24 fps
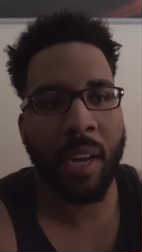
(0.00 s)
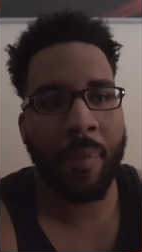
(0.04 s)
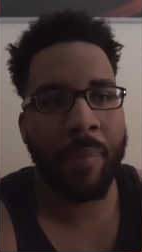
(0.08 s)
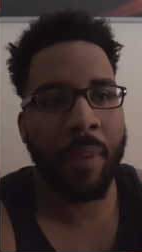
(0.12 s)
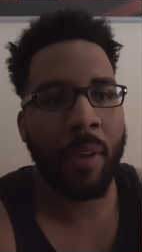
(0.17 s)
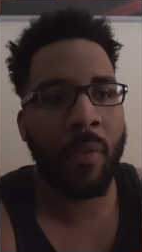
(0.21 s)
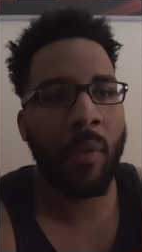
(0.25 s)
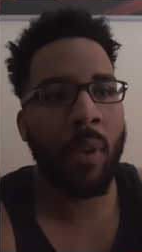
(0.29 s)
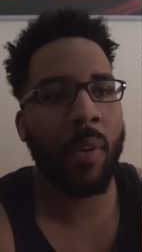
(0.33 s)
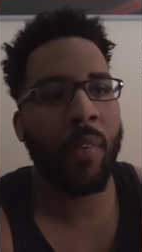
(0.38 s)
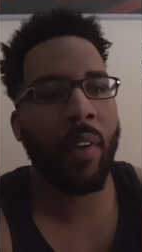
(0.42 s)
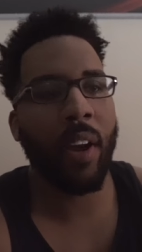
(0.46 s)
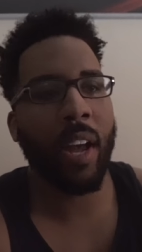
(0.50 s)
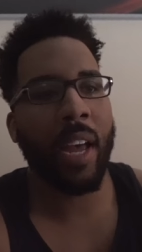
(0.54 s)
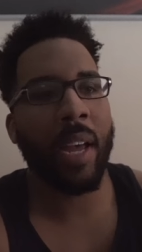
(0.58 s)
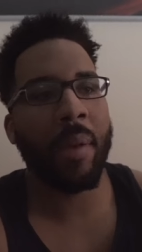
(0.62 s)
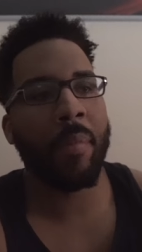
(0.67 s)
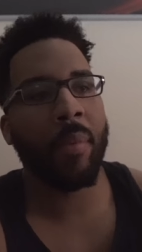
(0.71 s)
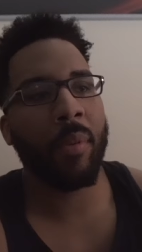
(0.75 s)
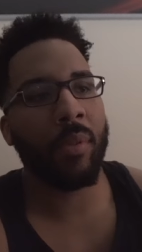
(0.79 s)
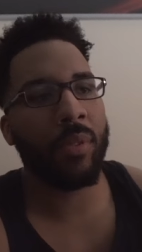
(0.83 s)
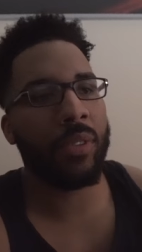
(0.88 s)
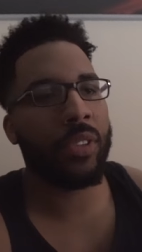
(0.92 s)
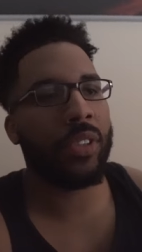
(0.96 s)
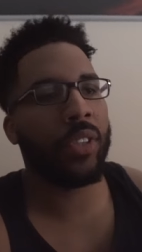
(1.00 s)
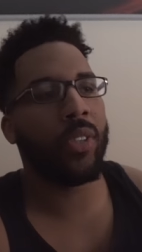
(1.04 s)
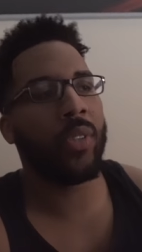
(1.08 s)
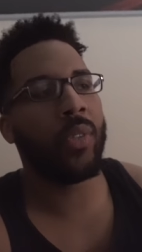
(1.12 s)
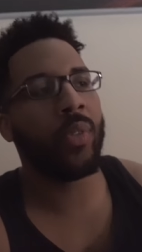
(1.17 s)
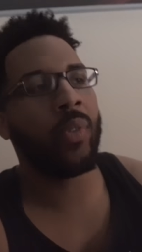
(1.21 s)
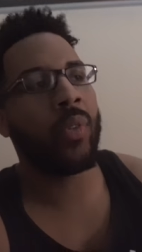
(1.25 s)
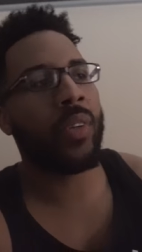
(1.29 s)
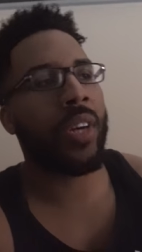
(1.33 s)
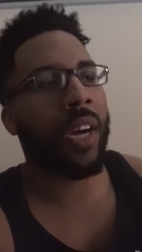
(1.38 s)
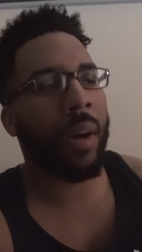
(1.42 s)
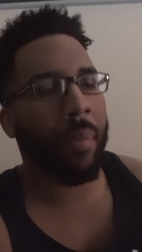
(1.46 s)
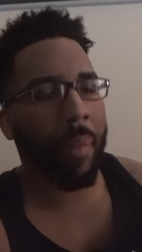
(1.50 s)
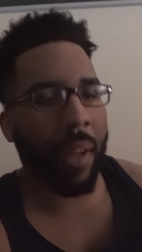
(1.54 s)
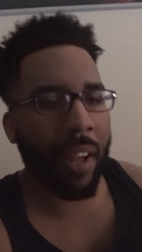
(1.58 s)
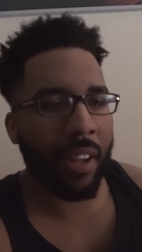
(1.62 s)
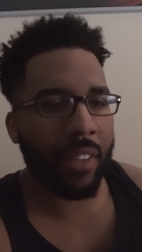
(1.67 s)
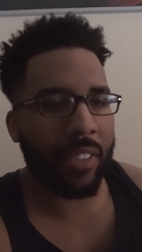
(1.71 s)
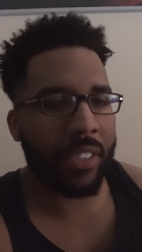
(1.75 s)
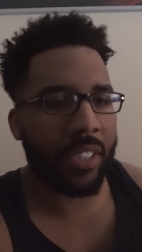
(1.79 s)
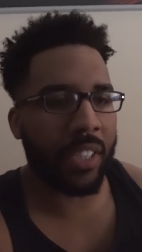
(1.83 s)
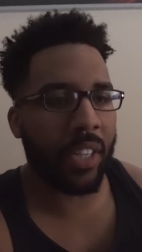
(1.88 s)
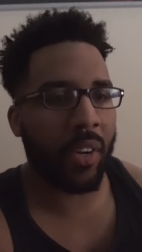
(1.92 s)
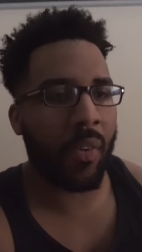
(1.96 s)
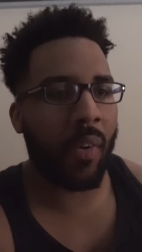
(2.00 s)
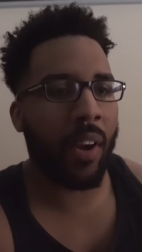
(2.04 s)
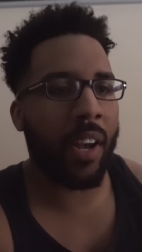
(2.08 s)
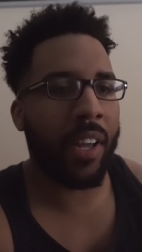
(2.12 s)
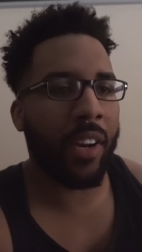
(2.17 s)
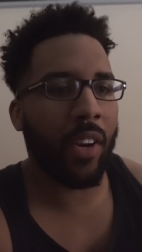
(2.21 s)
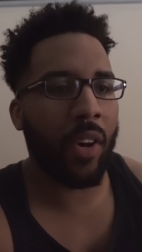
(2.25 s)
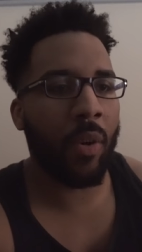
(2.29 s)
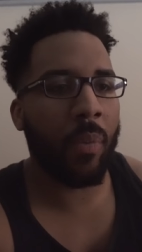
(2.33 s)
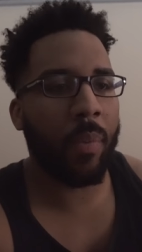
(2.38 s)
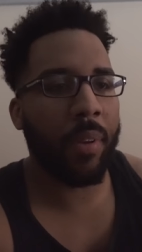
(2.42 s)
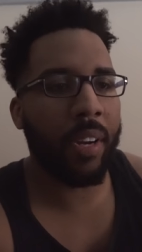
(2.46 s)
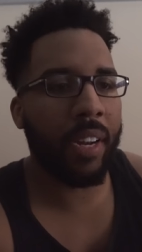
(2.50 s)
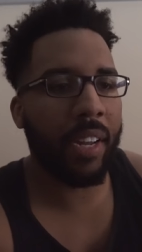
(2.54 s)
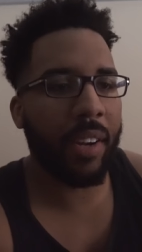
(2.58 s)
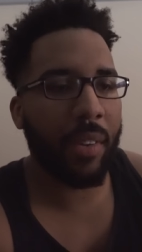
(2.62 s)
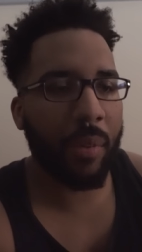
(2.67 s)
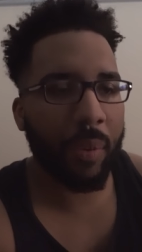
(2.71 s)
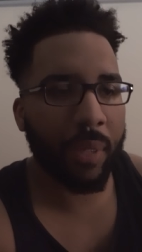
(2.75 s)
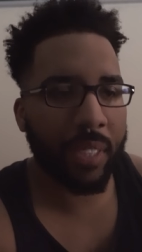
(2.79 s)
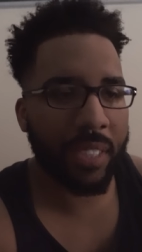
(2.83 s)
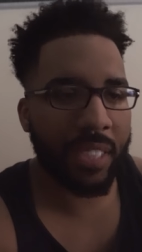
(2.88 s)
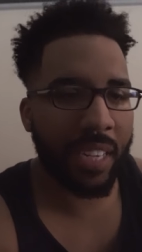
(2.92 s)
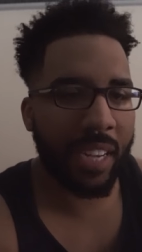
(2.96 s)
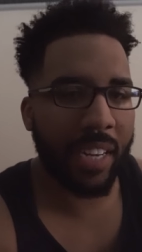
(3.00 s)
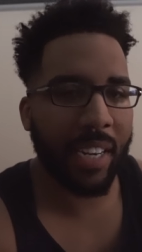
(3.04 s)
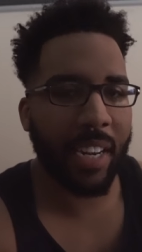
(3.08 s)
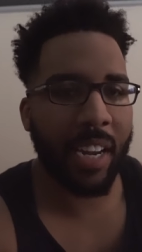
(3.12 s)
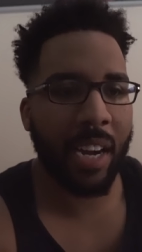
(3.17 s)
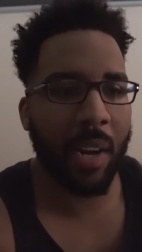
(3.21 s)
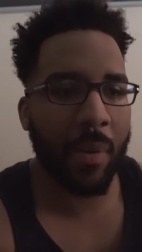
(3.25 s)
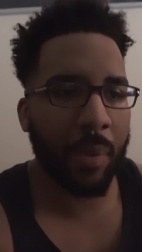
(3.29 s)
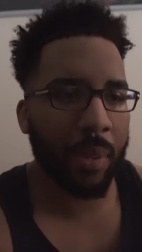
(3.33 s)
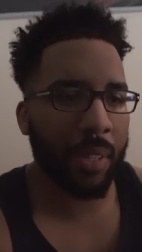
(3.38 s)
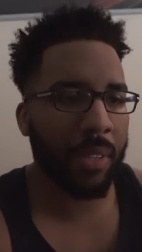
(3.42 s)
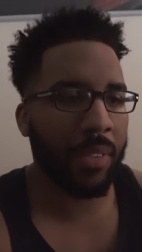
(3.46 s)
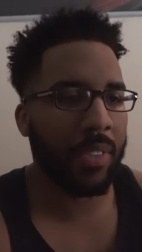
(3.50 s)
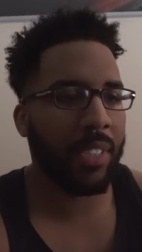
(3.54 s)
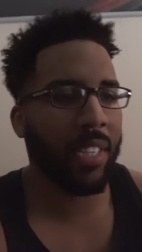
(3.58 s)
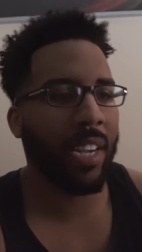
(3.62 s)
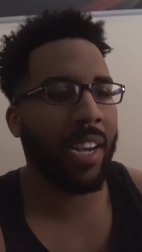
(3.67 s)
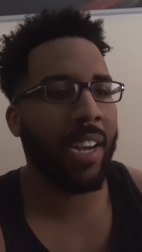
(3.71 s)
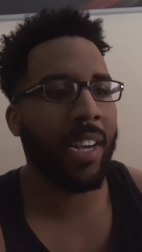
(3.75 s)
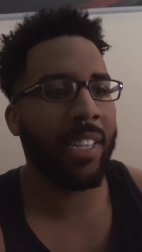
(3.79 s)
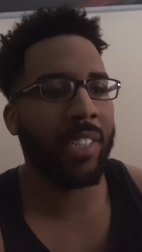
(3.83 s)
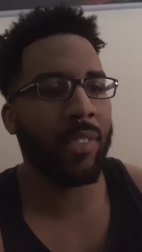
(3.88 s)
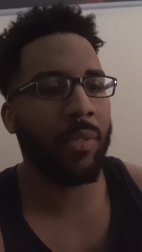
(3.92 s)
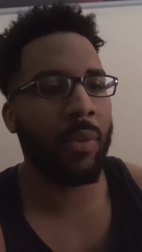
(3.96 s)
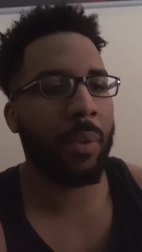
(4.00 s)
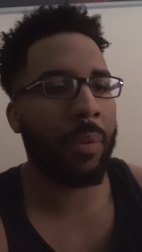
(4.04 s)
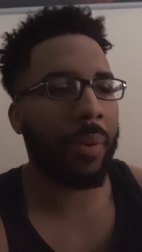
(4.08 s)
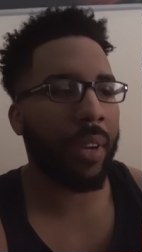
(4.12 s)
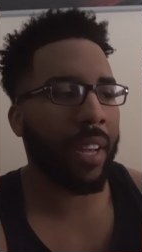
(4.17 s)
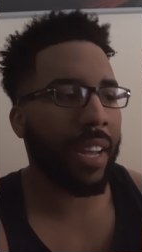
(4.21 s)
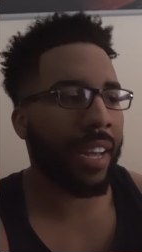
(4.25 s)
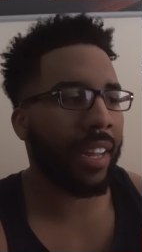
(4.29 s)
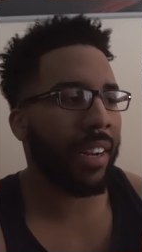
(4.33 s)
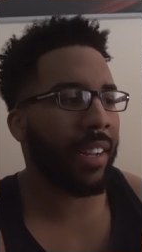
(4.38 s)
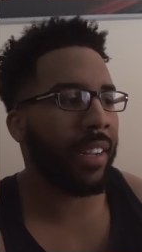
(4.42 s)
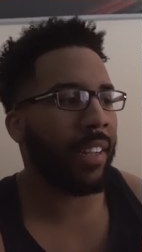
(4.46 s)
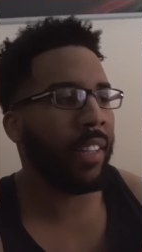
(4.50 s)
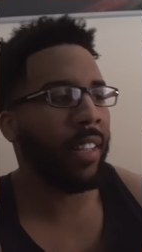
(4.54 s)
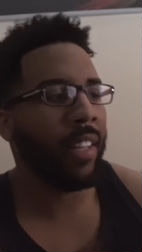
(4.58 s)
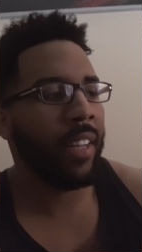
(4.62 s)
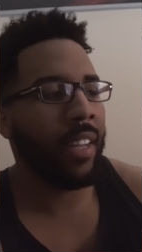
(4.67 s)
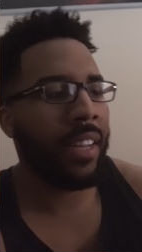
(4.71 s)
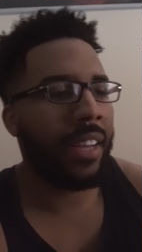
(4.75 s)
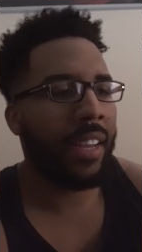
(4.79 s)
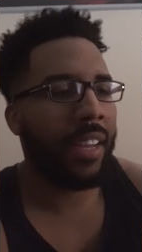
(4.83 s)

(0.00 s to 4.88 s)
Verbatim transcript: I mean, we were able to come out to the grand opening and we sat down with those guys and we were kind of